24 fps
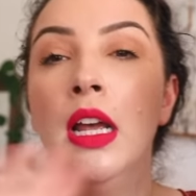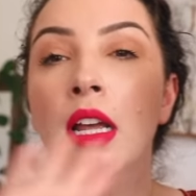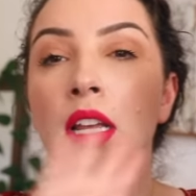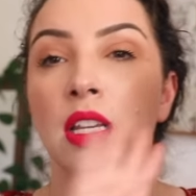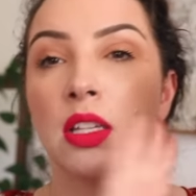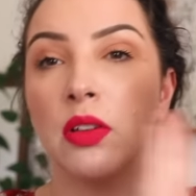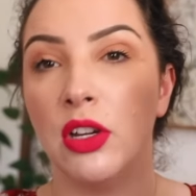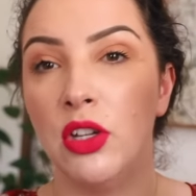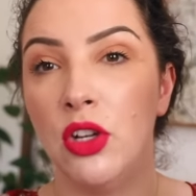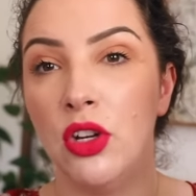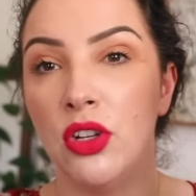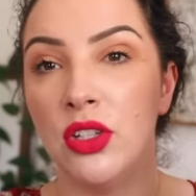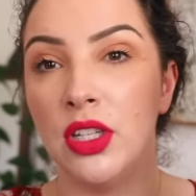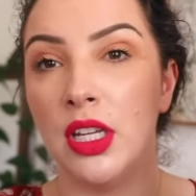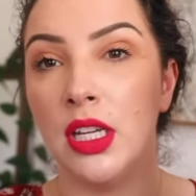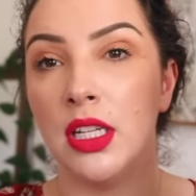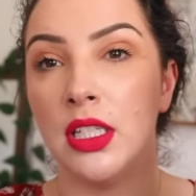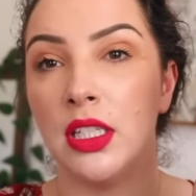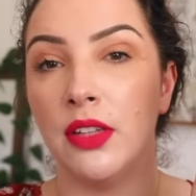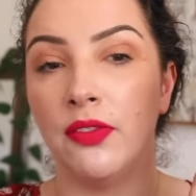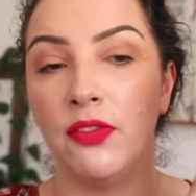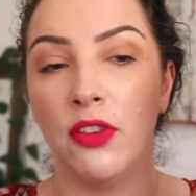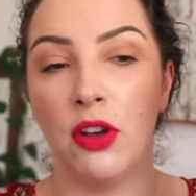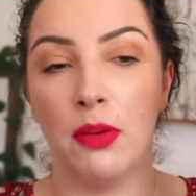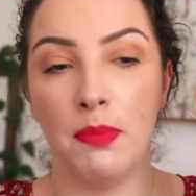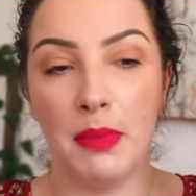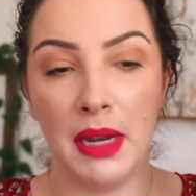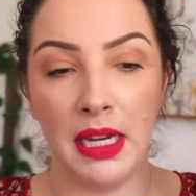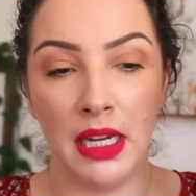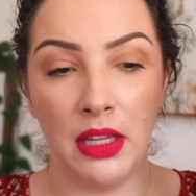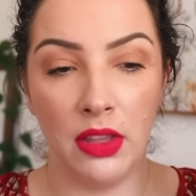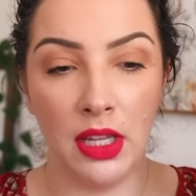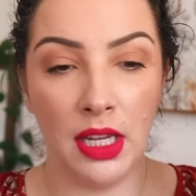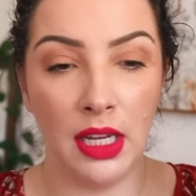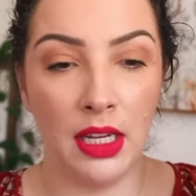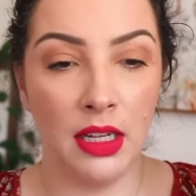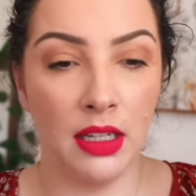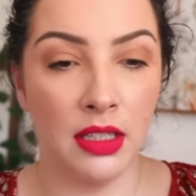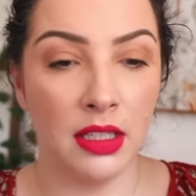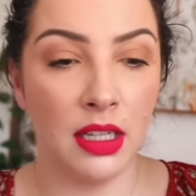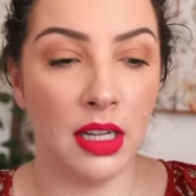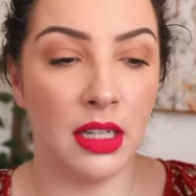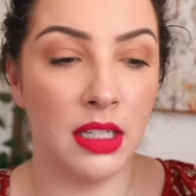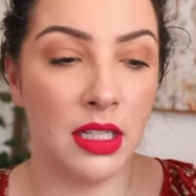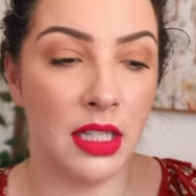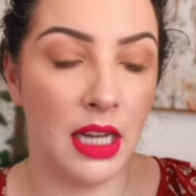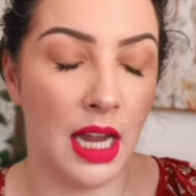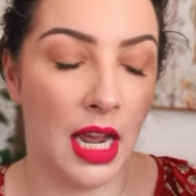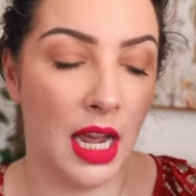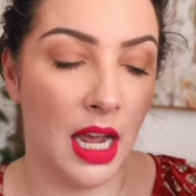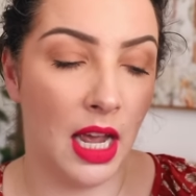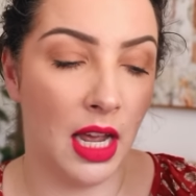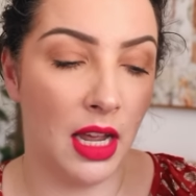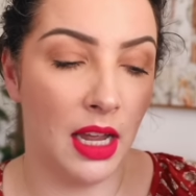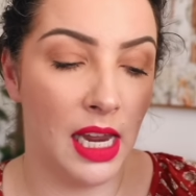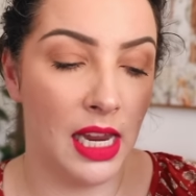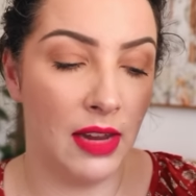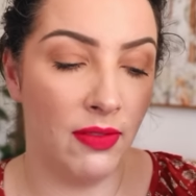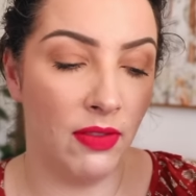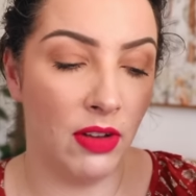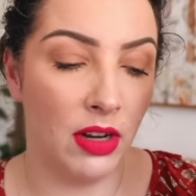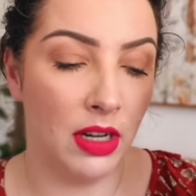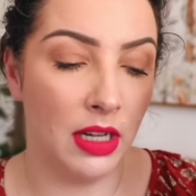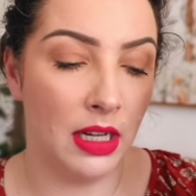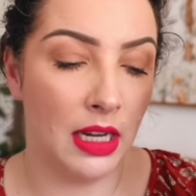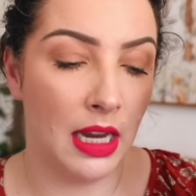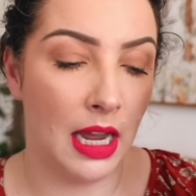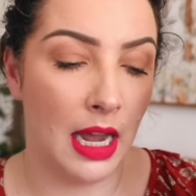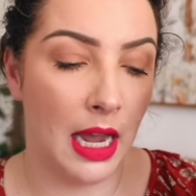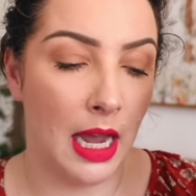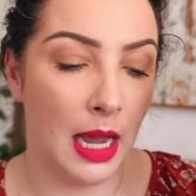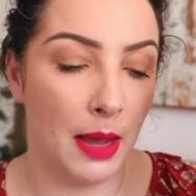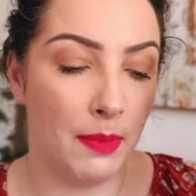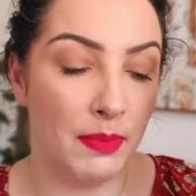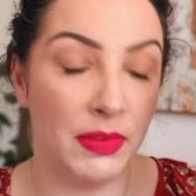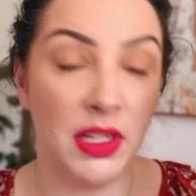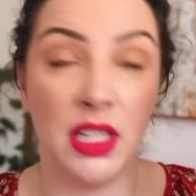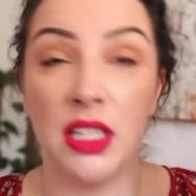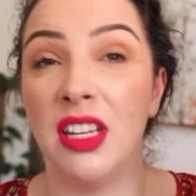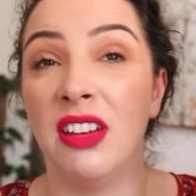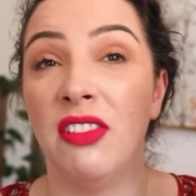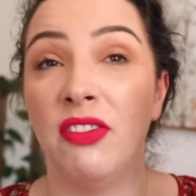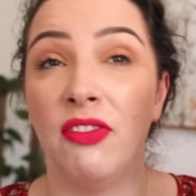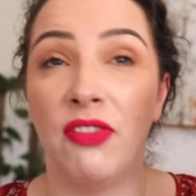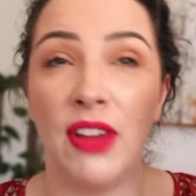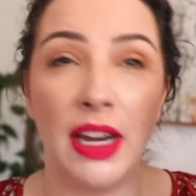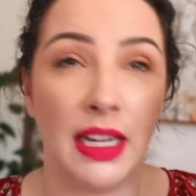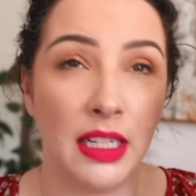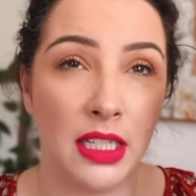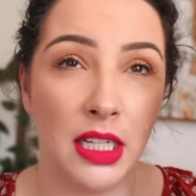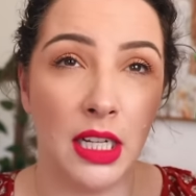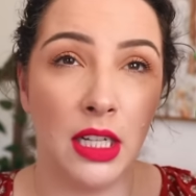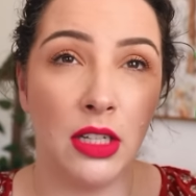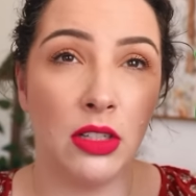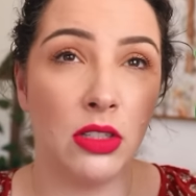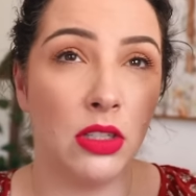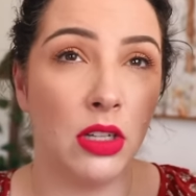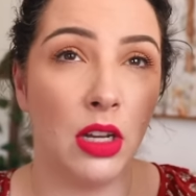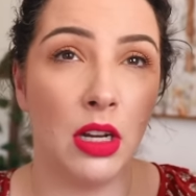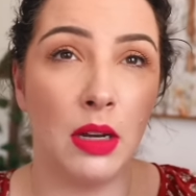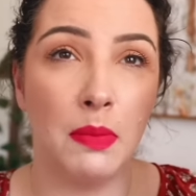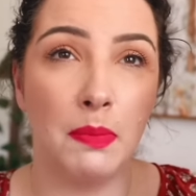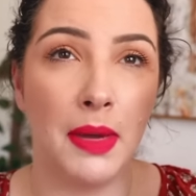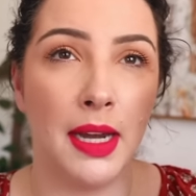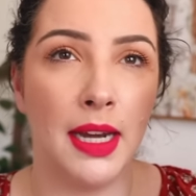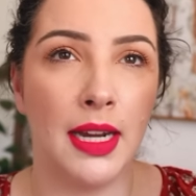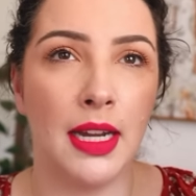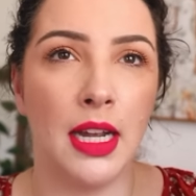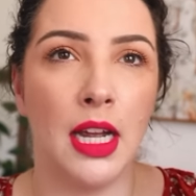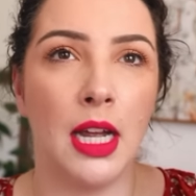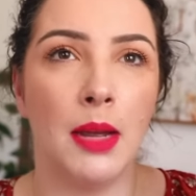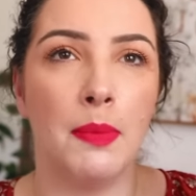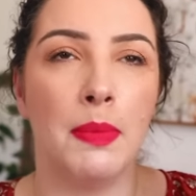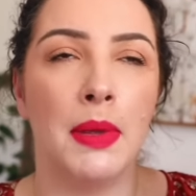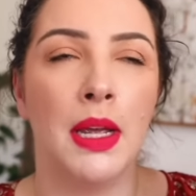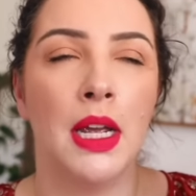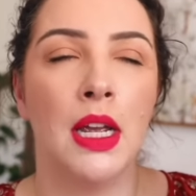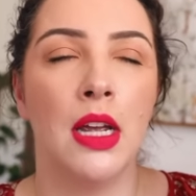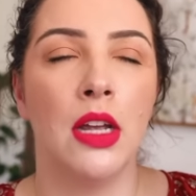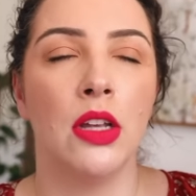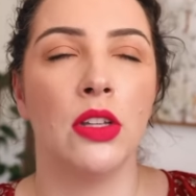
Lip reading: So I use this for many things, even disinfecting certain makeup.